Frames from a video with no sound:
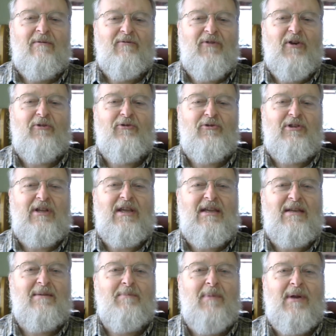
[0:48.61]

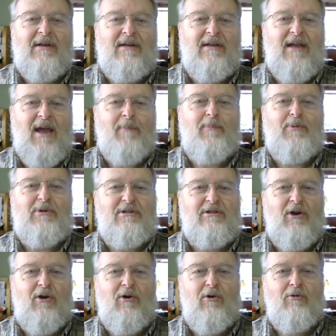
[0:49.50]
15 minute
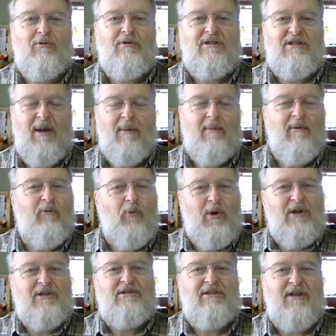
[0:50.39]
episode, some of
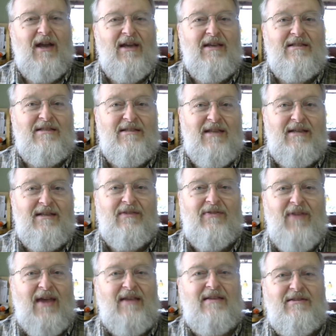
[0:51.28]
which I said
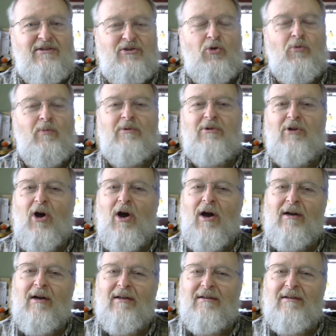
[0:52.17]
in that Zoom talk,